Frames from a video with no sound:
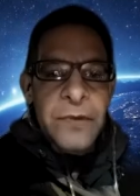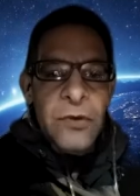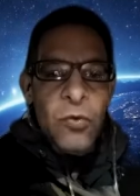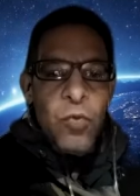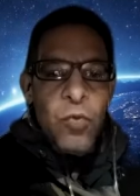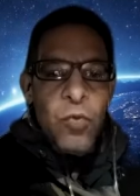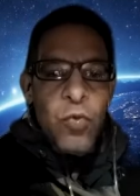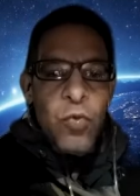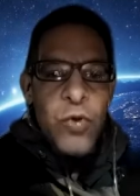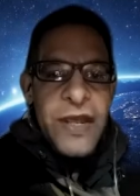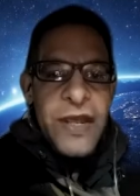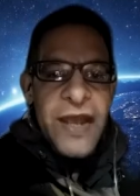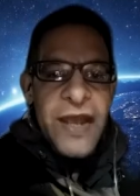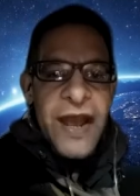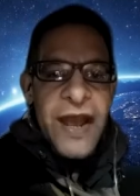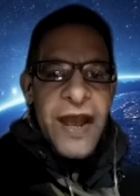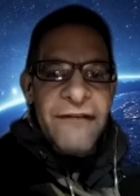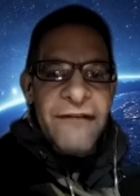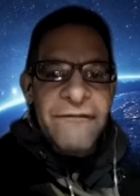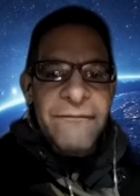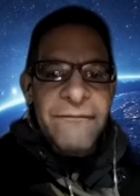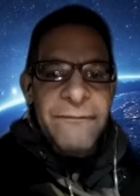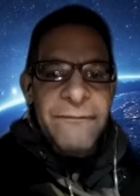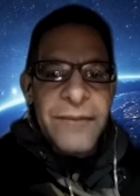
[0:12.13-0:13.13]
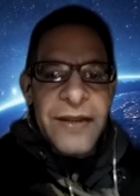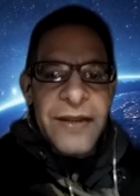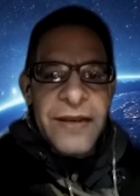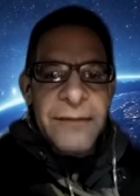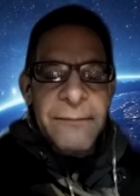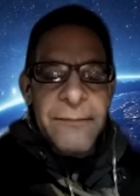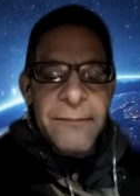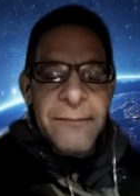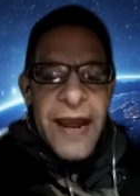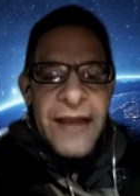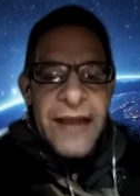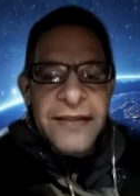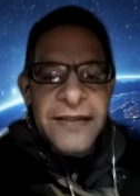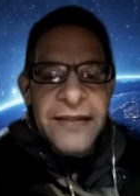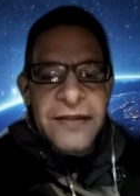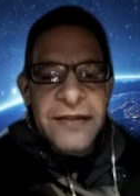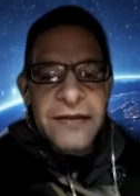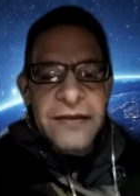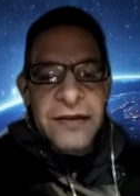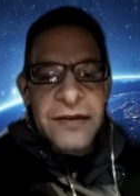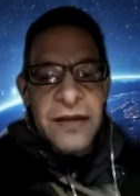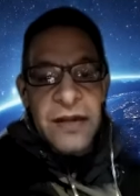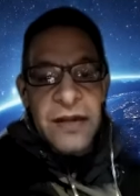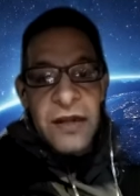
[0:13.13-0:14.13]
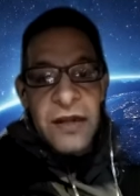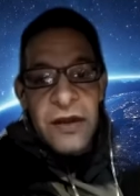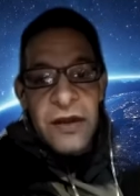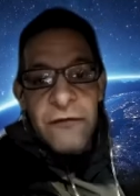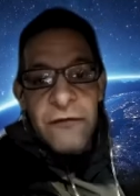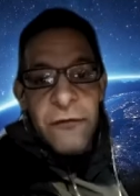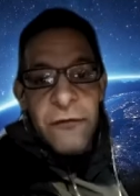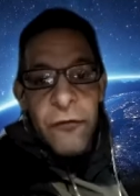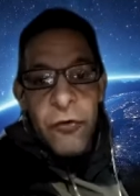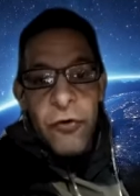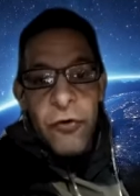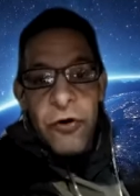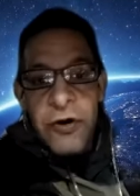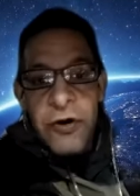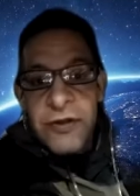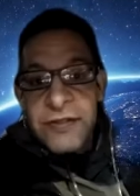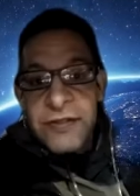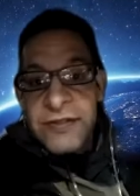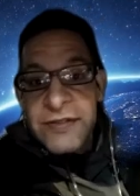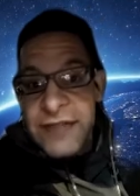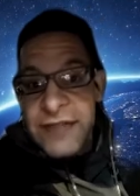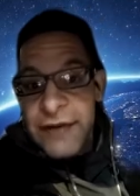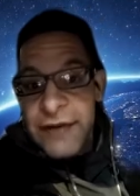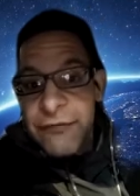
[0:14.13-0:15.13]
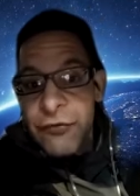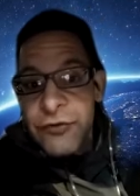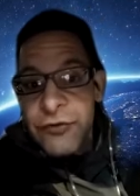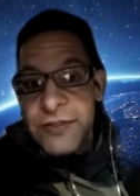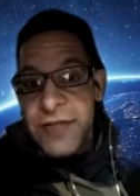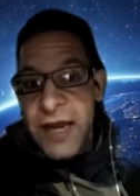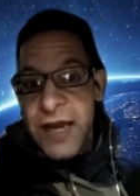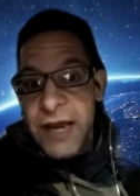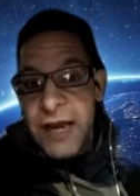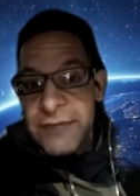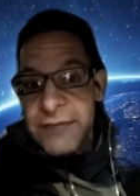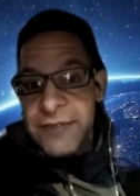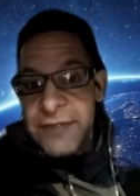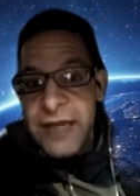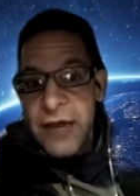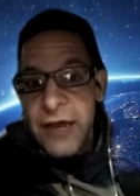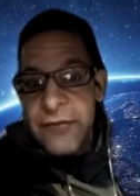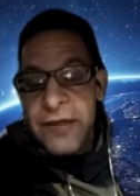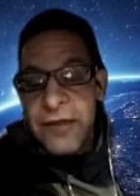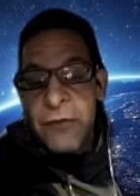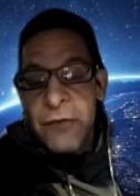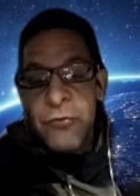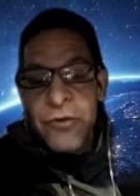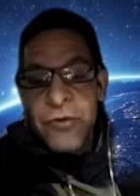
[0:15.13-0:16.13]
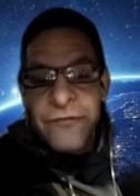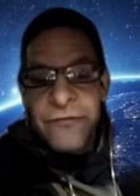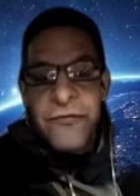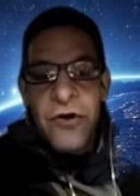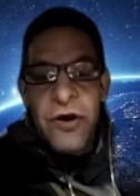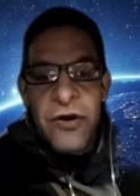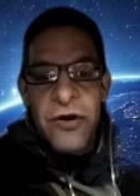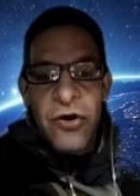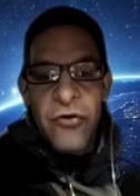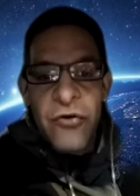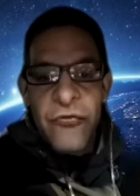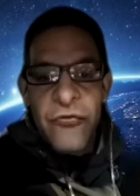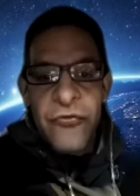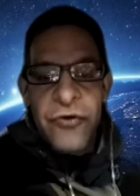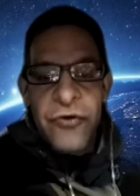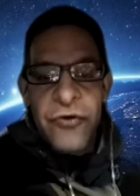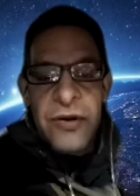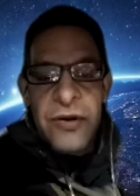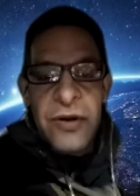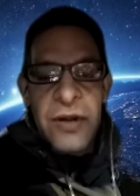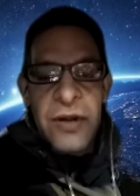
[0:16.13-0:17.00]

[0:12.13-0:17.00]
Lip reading: we have been impacted for several times now that we have gone over it.